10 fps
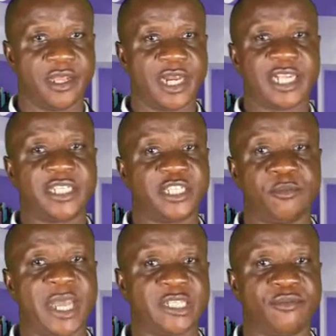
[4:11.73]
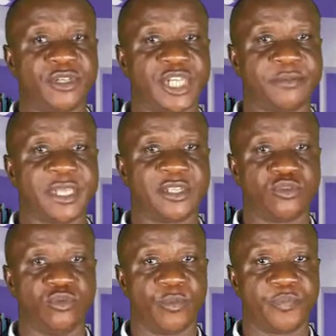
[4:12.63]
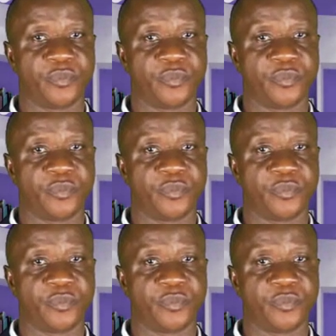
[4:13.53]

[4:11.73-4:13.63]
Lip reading: That is meant for chapter 2.